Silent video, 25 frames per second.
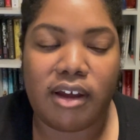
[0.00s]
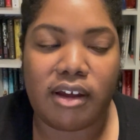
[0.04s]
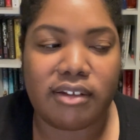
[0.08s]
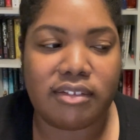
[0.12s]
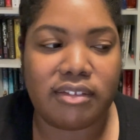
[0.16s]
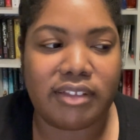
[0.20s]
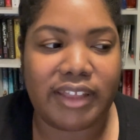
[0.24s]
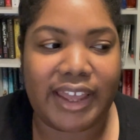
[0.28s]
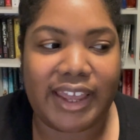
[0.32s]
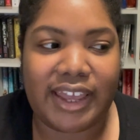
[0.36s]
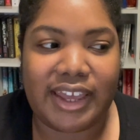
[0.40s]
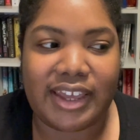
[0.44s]

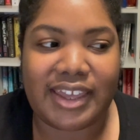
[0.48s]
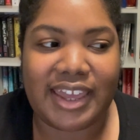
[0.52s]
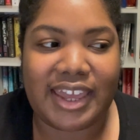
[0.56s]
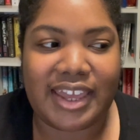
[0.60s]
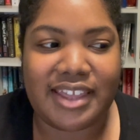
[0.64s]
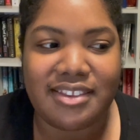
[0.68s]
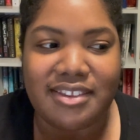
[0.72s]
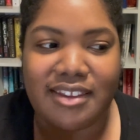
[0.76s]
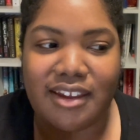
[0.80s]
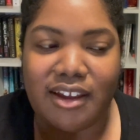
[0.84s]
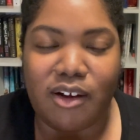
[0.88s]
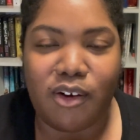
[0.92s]
like
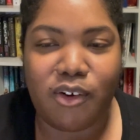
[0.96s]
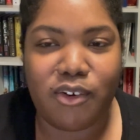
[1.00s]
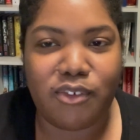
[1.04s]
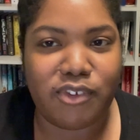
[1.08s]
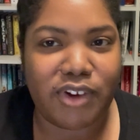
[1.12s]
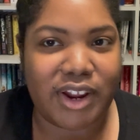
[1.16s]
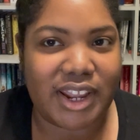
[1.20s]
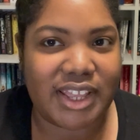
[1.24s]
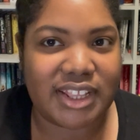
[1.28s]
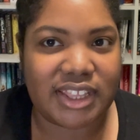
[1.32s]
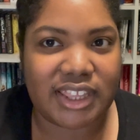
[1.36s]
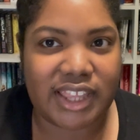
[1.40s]
into
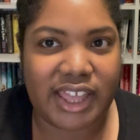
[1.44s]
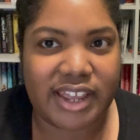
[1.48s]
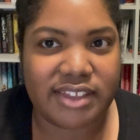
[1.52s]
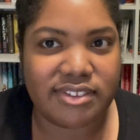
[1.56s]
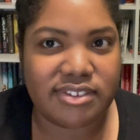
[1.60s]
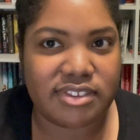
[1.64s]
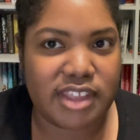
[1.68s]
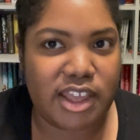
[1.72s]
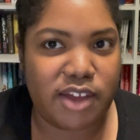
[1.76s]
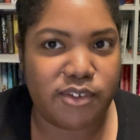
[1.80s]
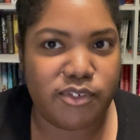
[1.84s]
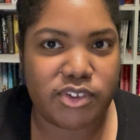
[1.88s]

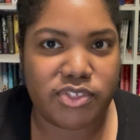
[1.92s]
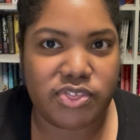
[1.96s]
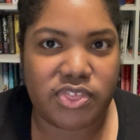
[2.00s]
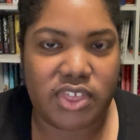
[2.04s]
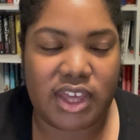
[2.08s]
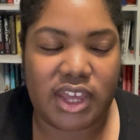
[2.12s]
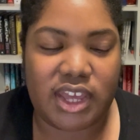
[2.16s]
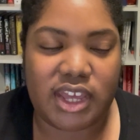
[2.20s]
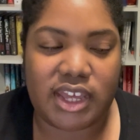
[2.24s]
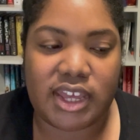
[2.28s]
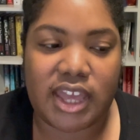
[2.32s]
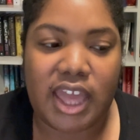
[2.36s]
overanalyzing
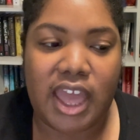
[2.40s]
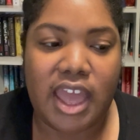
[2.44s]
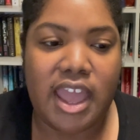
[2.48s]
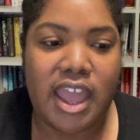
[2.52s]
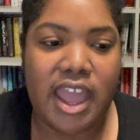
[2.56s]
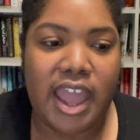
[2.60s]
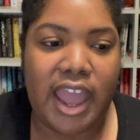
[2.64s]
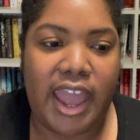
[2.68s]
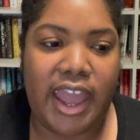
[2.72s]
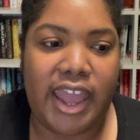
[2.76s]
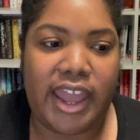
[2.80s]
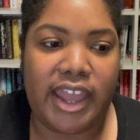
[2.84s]
everything
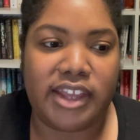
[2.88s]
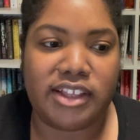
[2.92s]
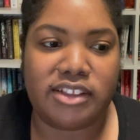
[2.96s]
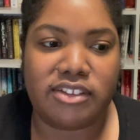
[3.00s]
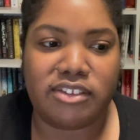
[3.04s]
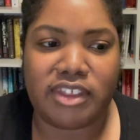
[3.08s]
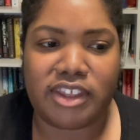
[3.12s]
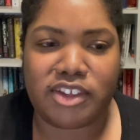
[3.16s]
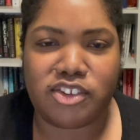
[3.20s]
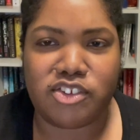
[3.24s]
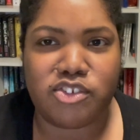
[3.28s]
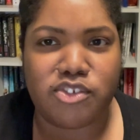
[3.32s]
and
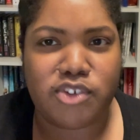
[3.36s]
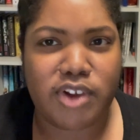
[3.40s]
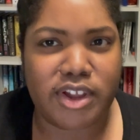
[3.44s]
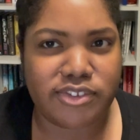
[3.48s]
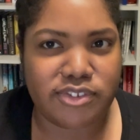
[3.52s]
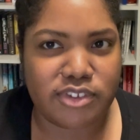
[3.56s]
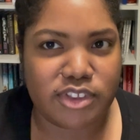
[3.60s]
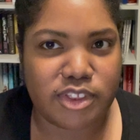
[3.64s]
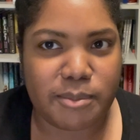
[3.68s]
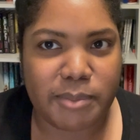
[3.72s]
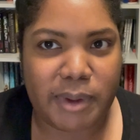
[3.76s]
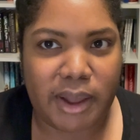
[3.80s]
like
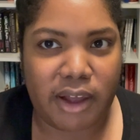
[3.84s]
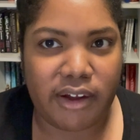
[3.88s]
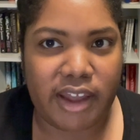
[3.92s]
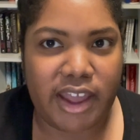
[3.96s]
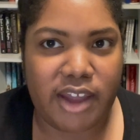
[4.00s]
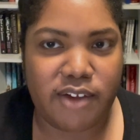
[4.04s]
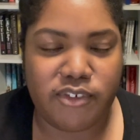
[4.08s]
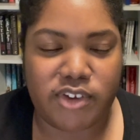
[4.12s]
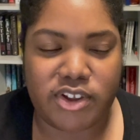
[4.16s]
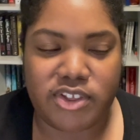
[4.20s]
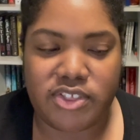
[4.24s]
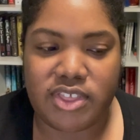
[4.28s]
stressing about
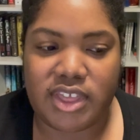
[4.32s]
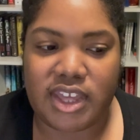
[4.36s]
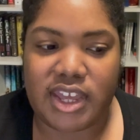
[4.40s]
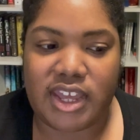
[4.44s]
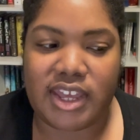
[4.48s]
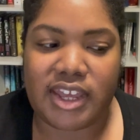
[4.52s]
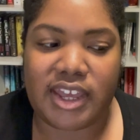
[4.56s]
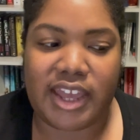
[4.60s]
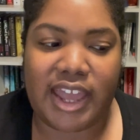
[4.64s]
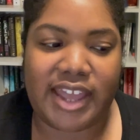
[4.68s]
everything.